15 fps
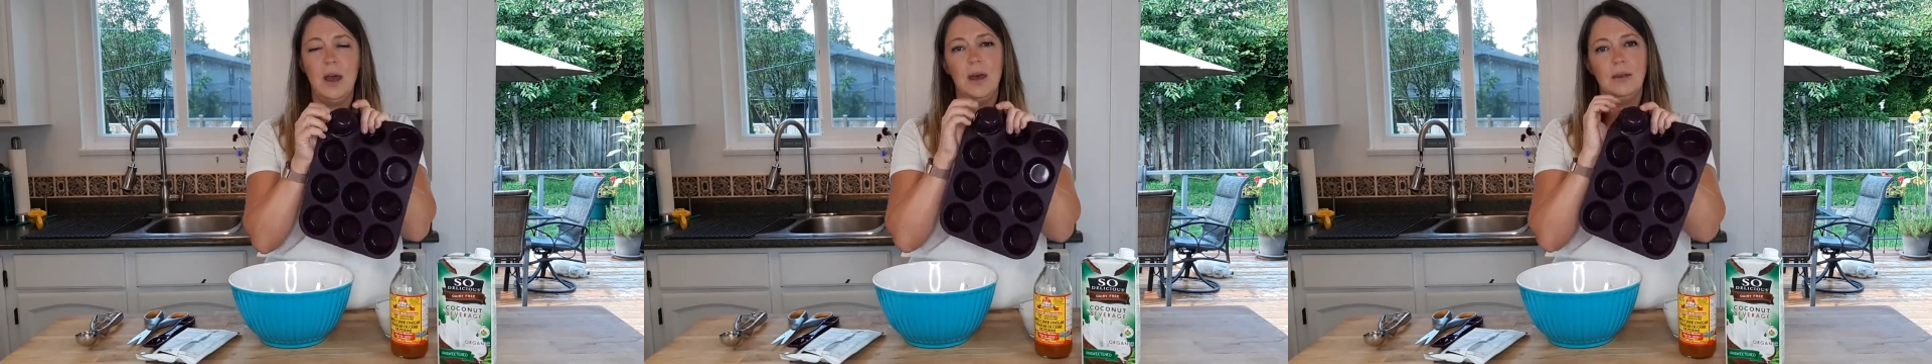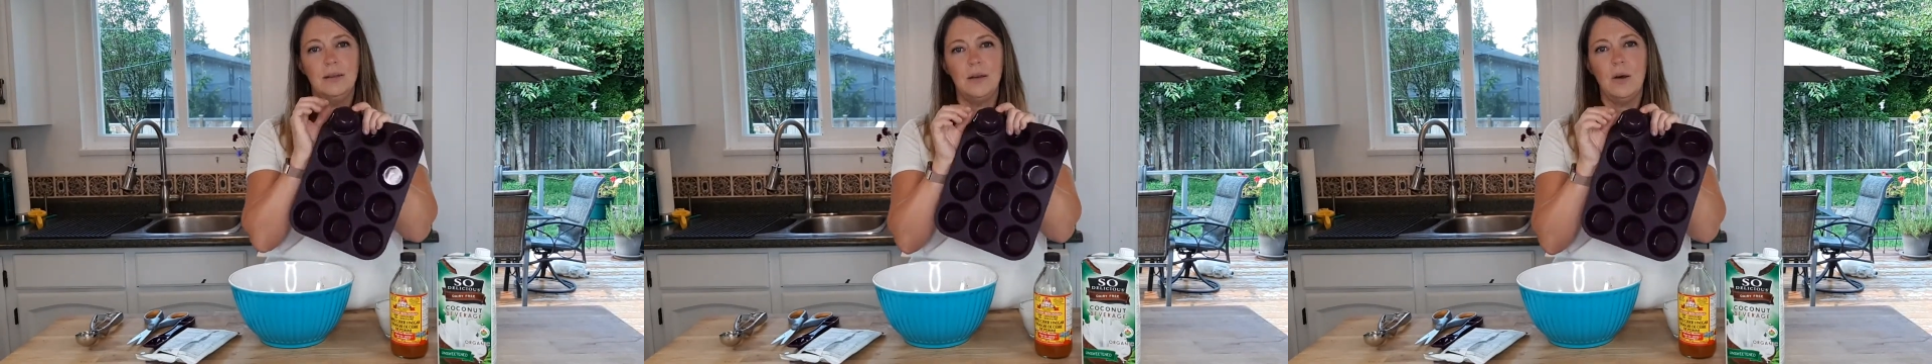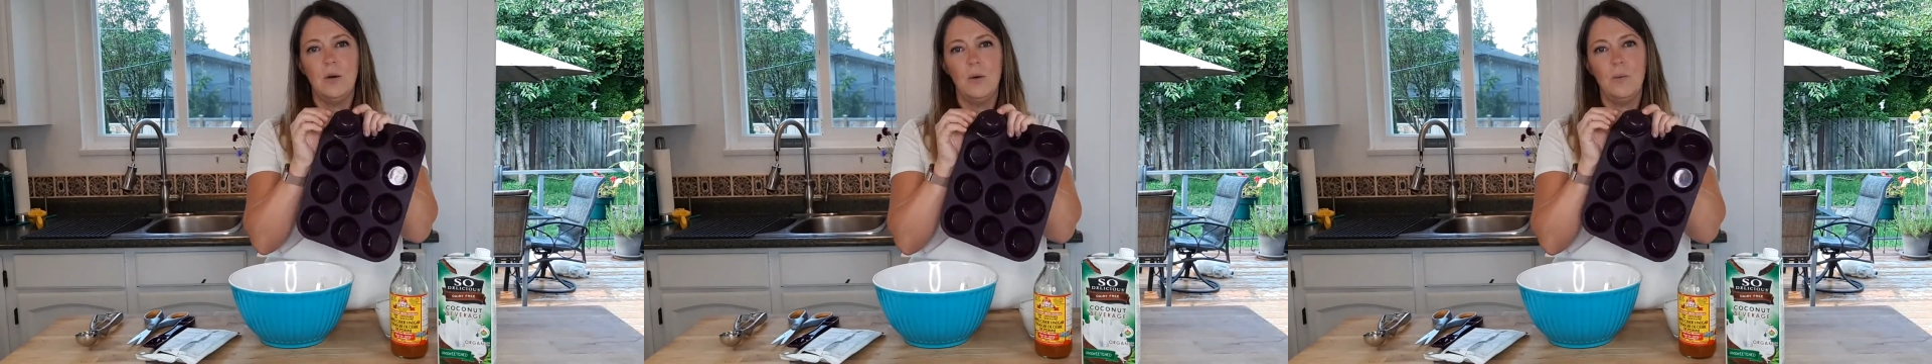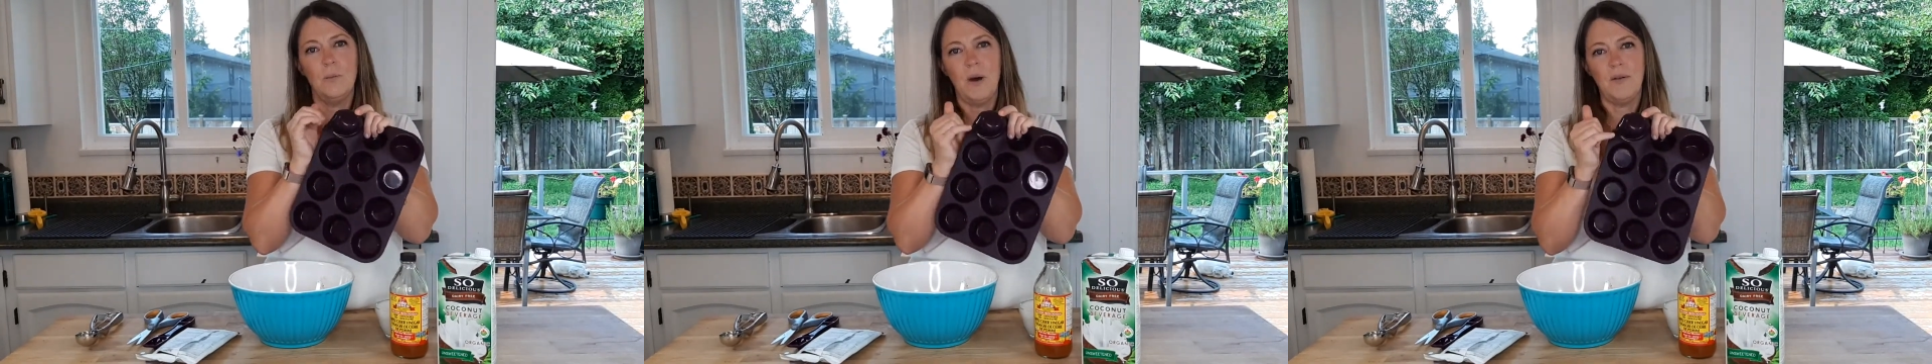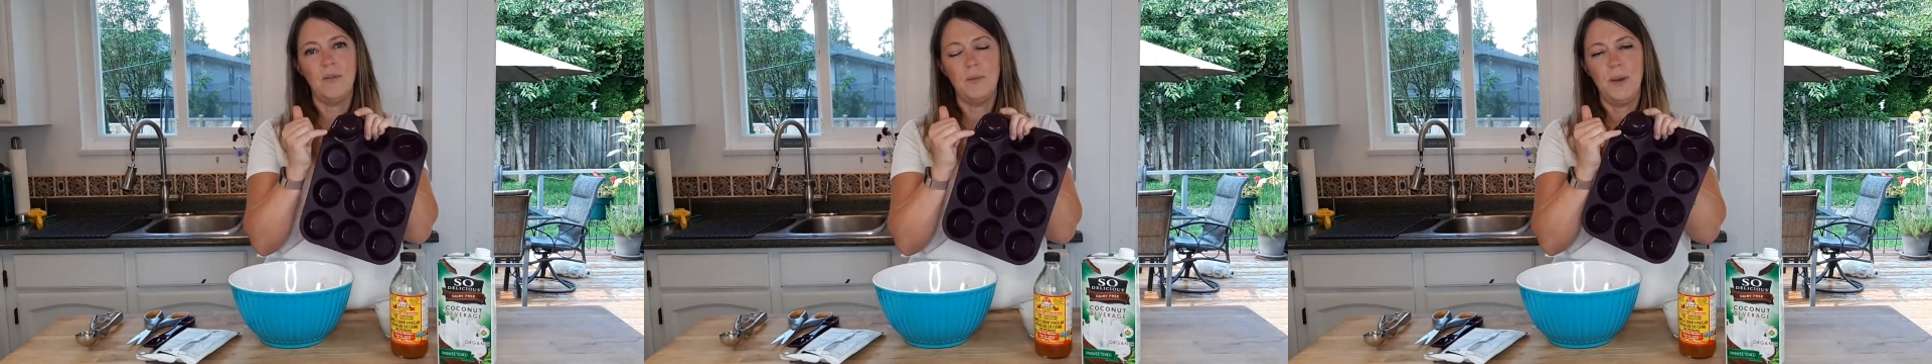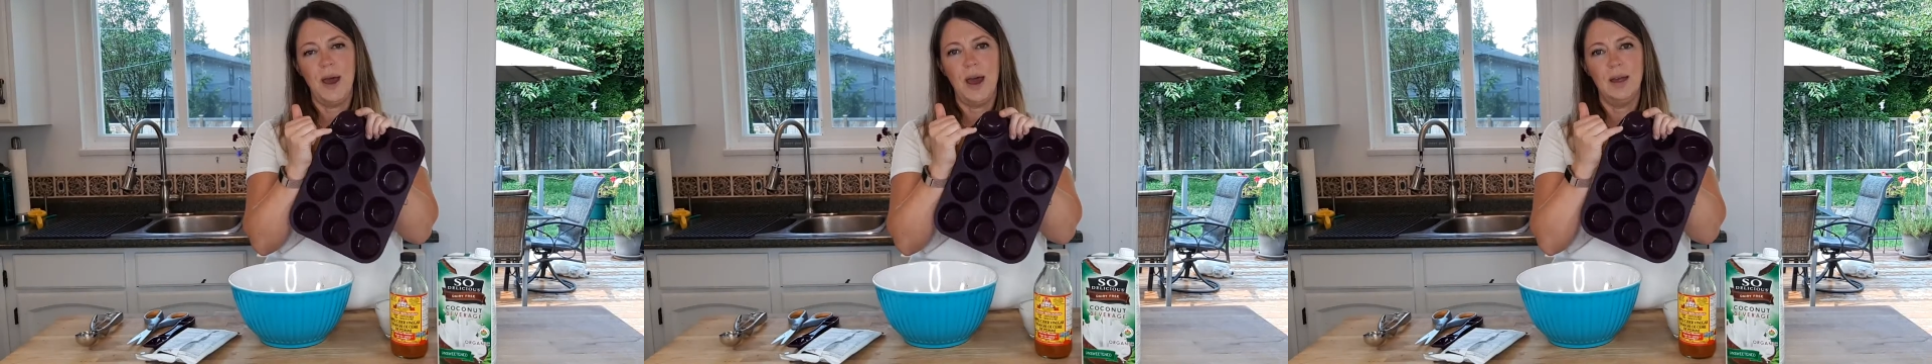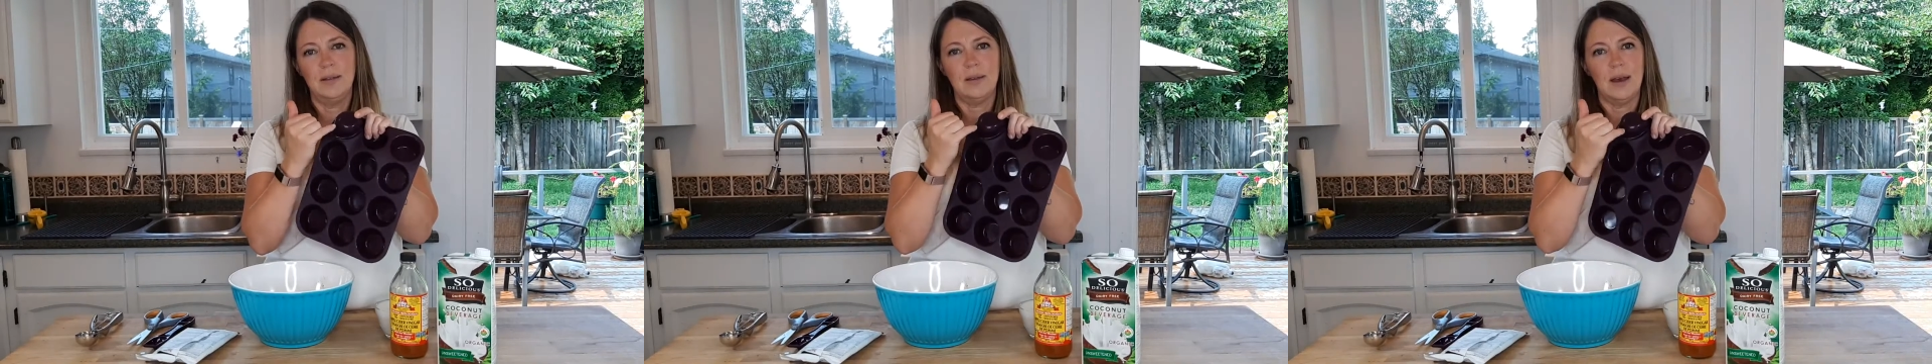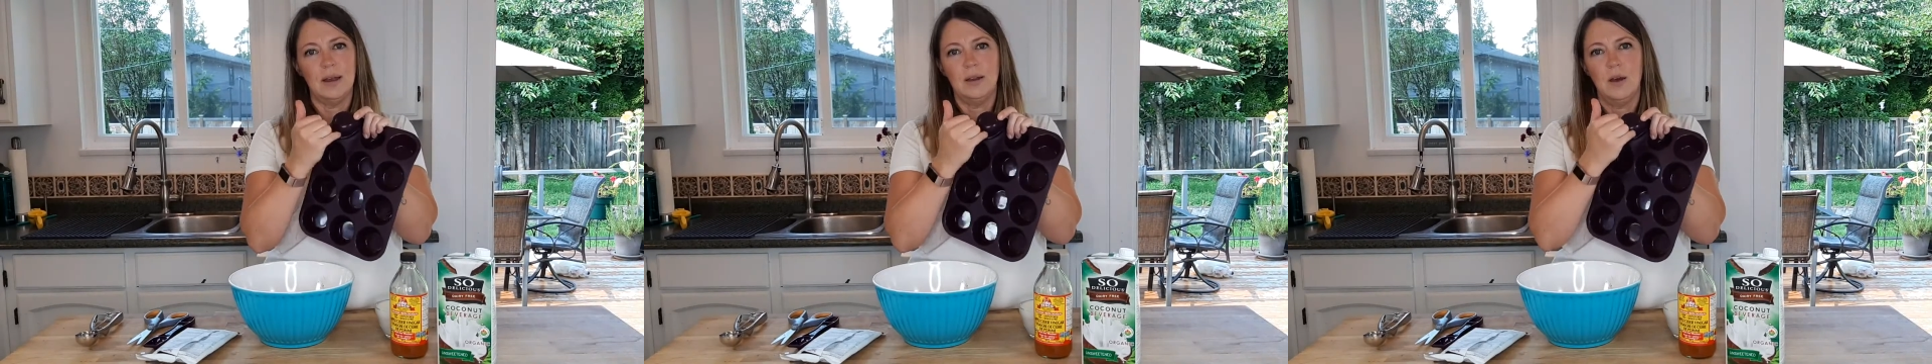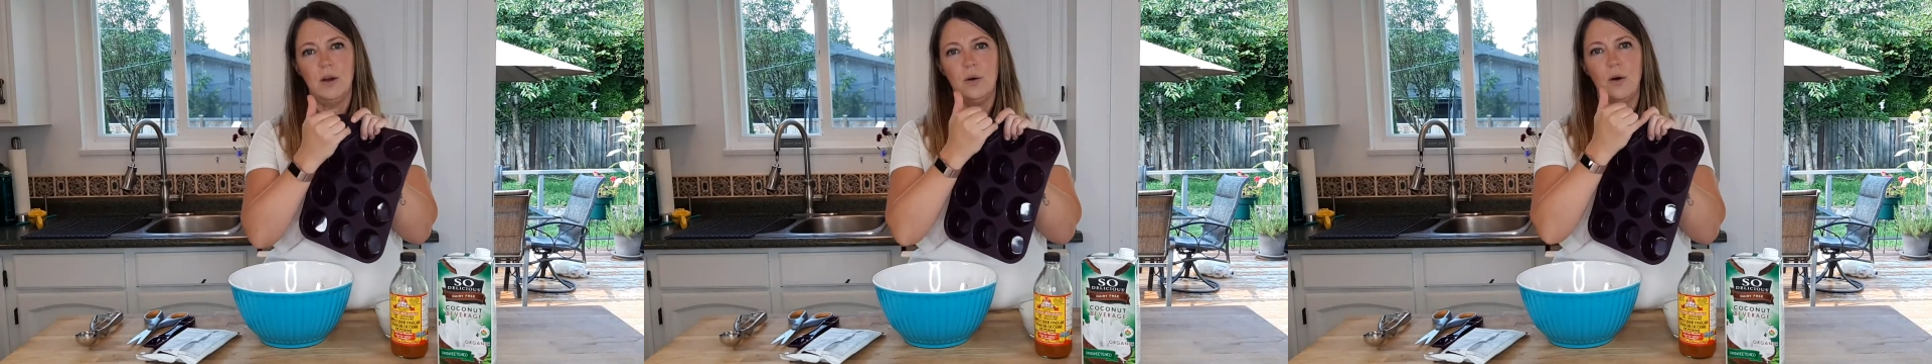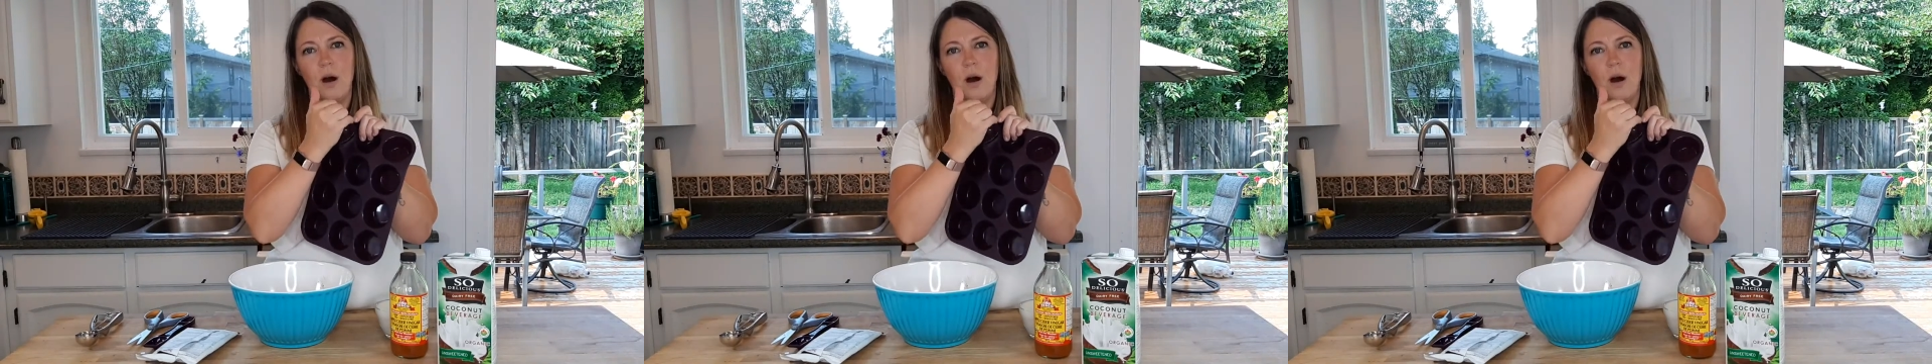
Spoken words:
So muffin pans, I know,